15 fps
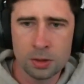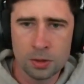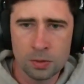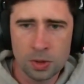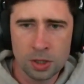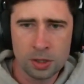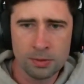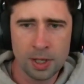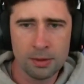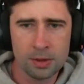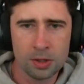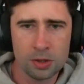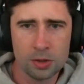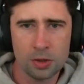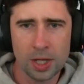We're not going to be able to
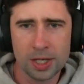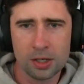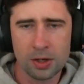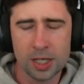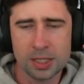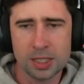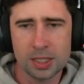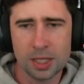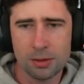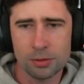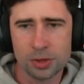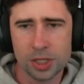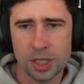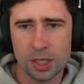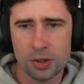do like crazy double
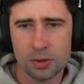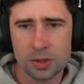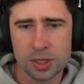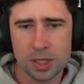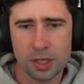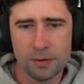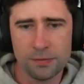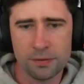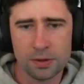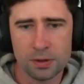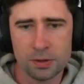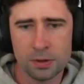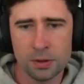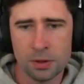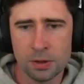She-Hulk stuff and
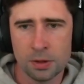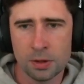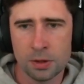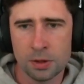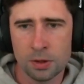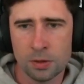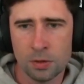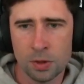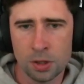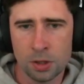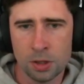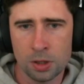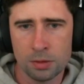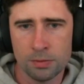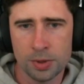
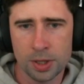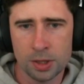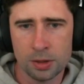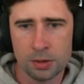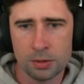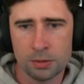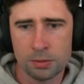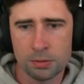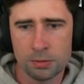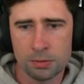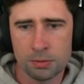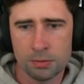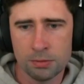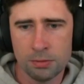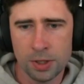whatnot, but
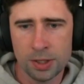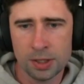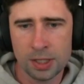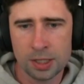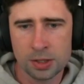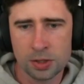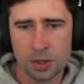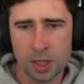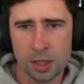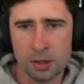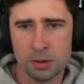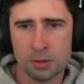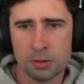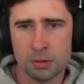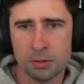I think that's okay.
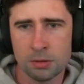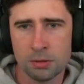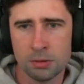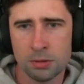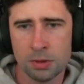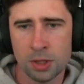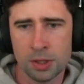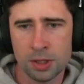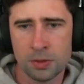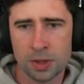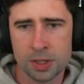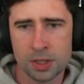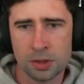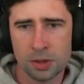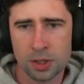I think we're
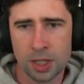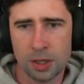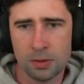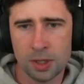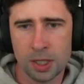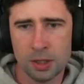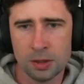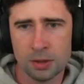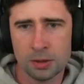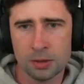still okay with that.